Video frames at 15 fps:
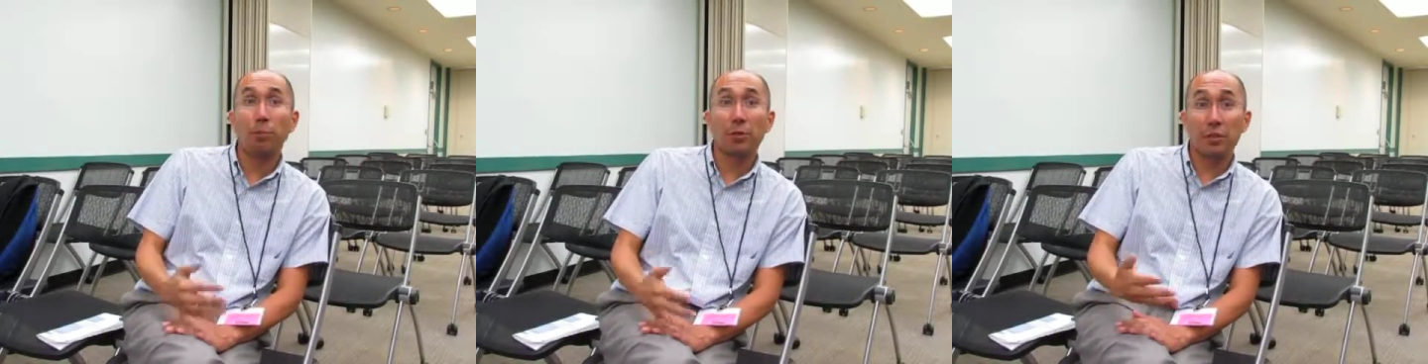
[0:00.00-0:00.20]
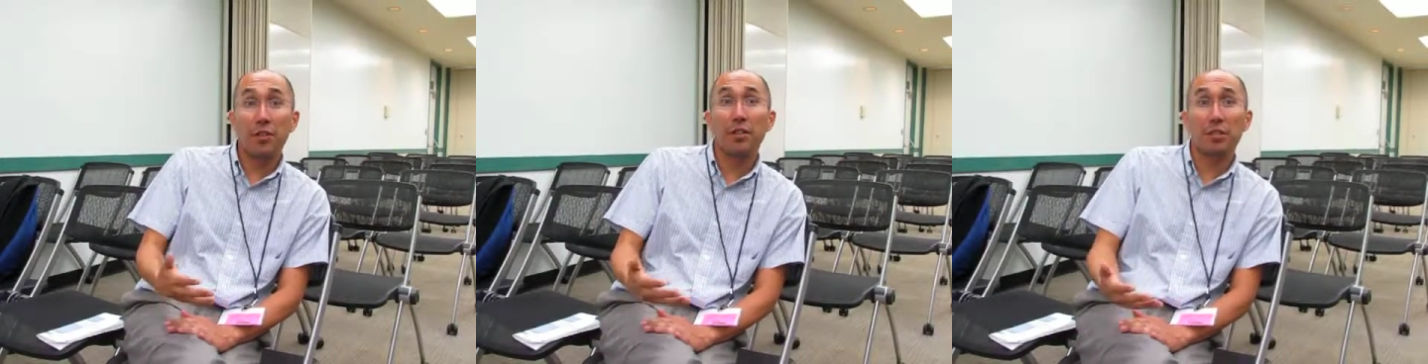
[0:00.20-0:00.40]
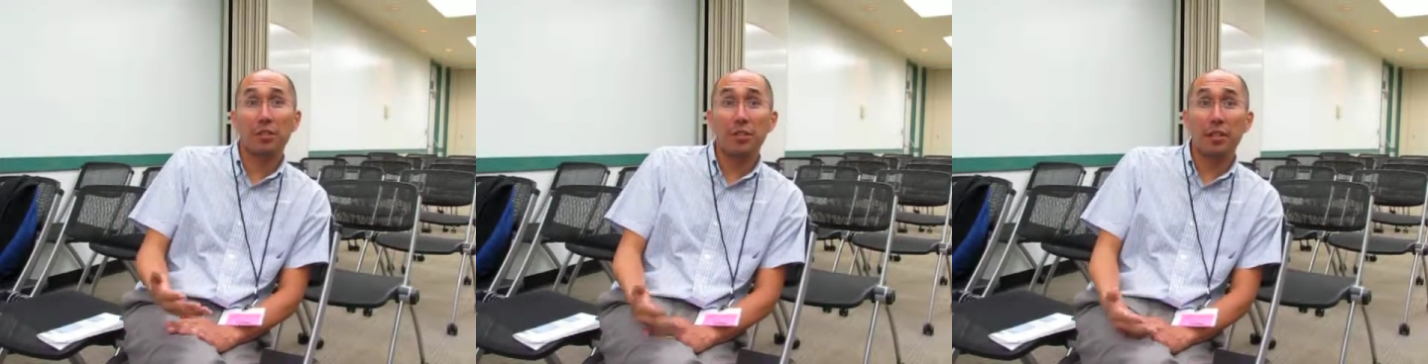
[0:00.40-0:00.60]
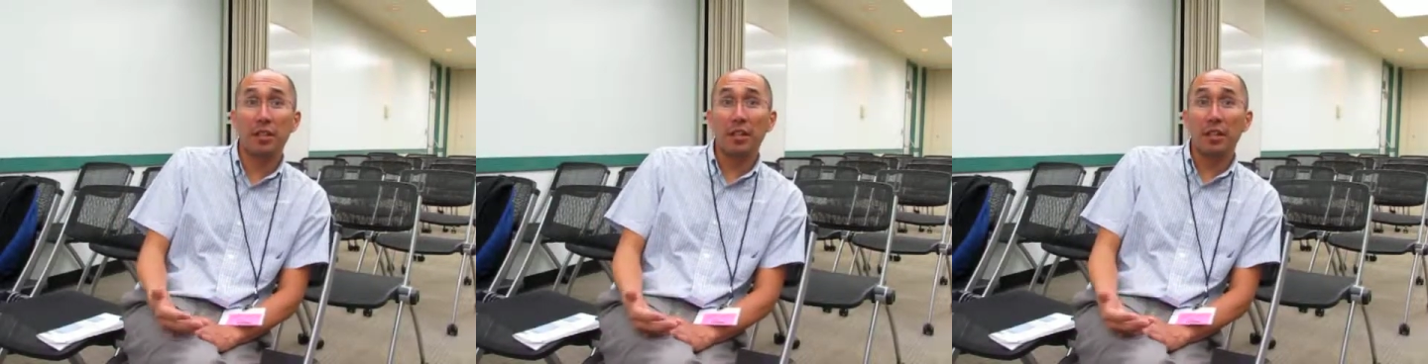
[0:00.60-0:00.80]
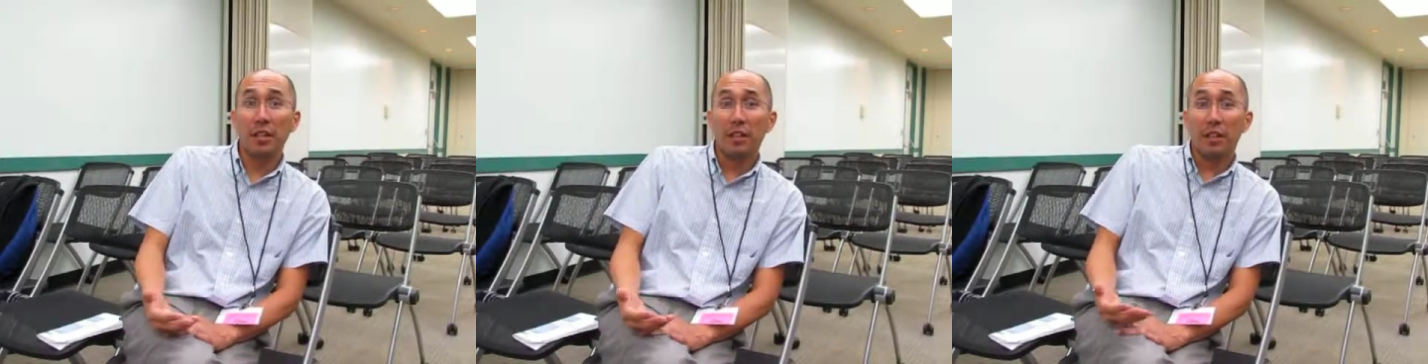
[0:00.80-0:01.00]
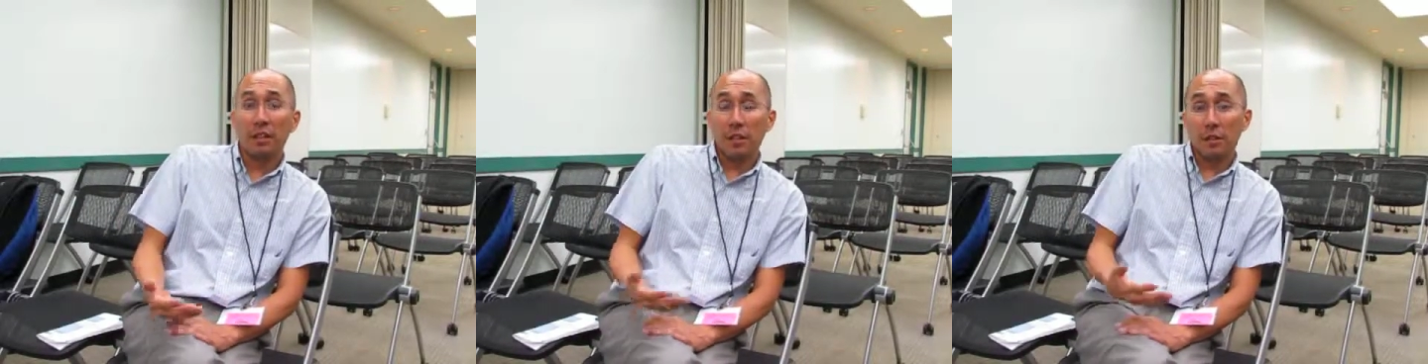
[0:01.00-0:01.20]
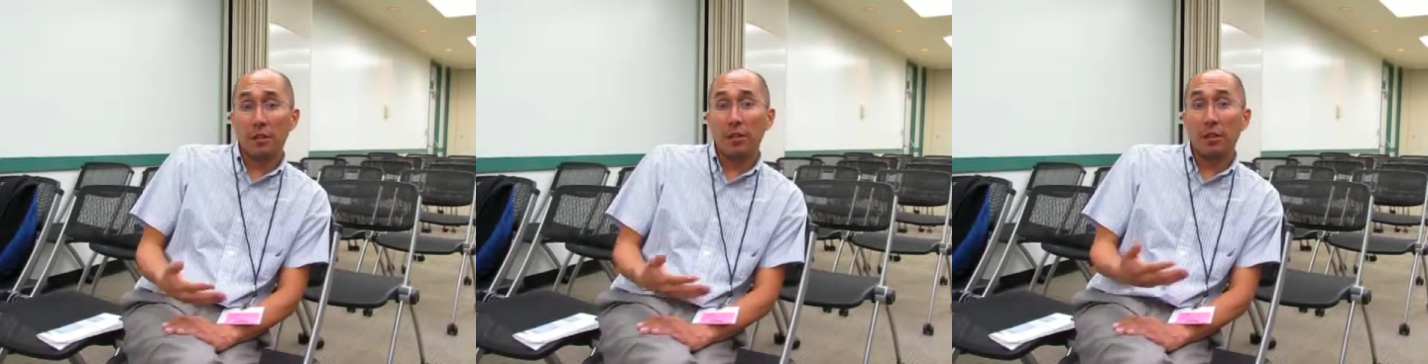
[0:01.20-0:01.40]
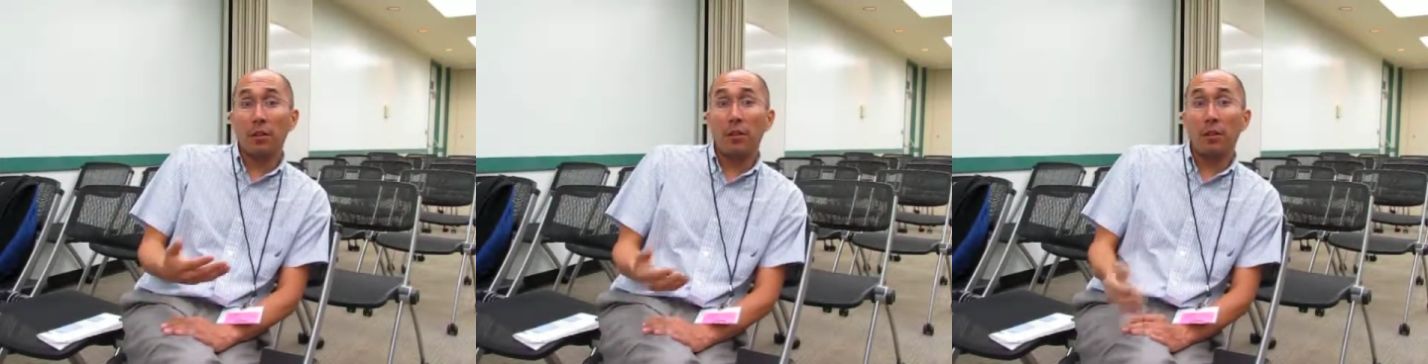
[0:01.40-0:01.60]
research.
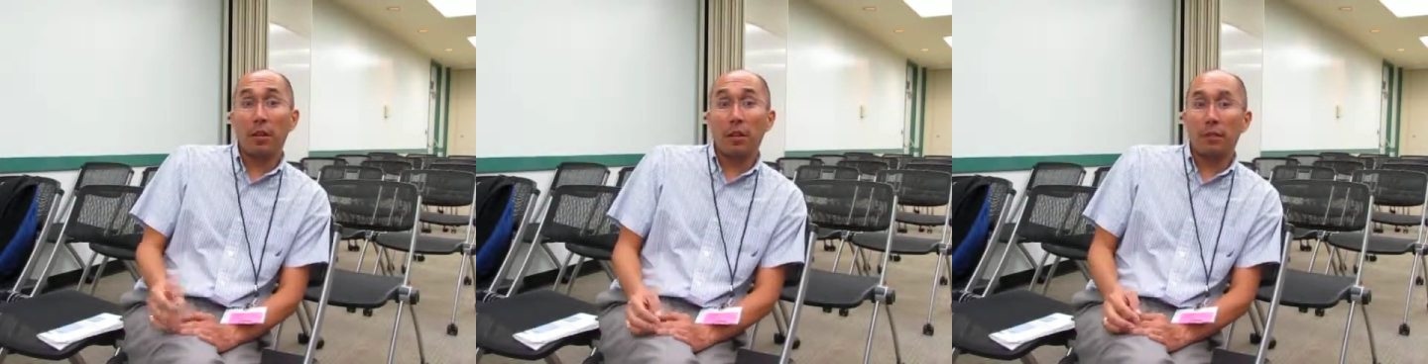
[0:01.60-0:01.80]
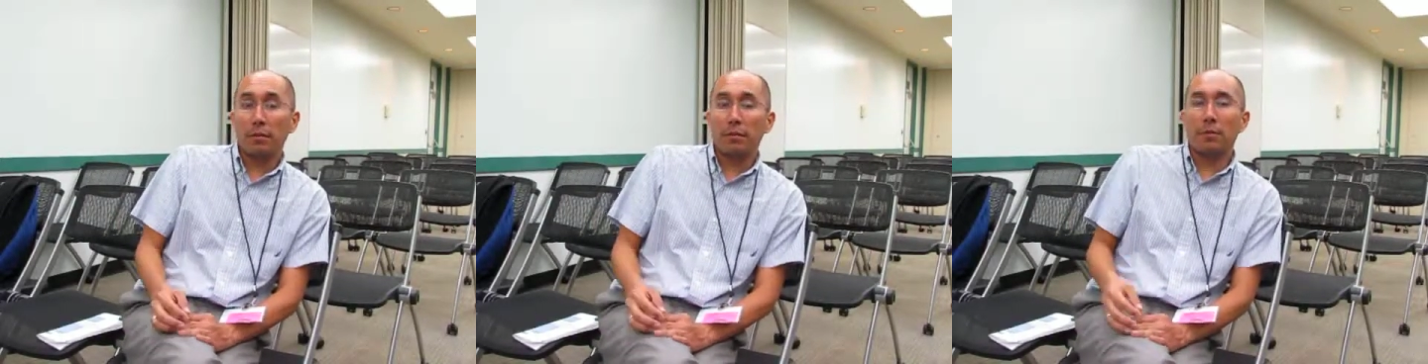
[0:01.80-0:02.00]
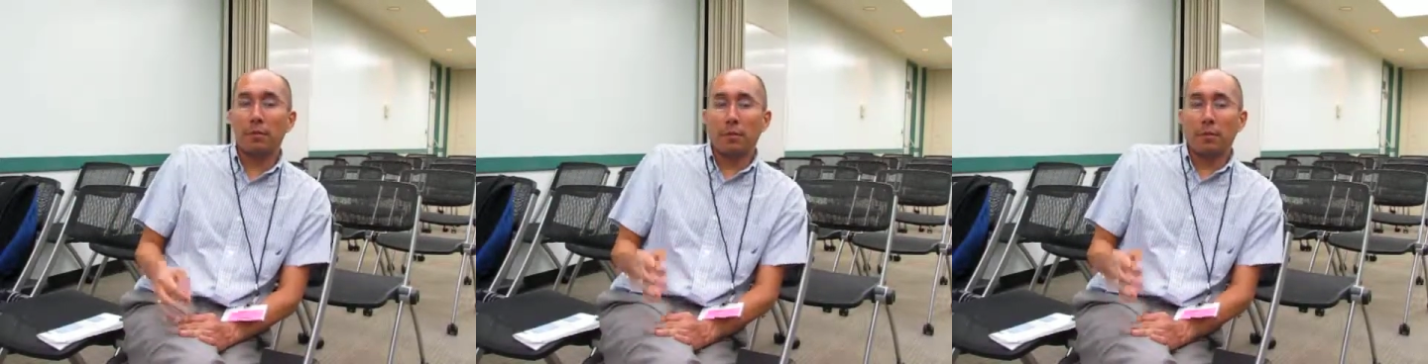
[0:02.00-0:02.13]
We